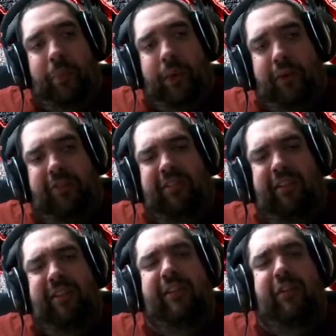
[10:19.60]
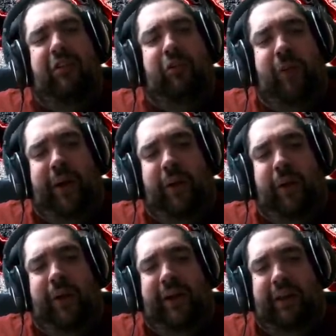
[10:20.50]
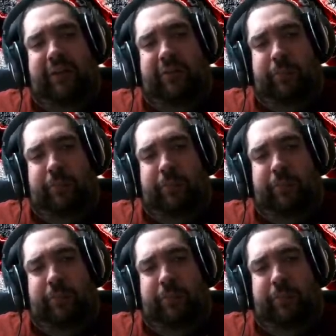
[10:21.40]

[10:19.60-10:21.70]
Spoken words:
CC Stringer is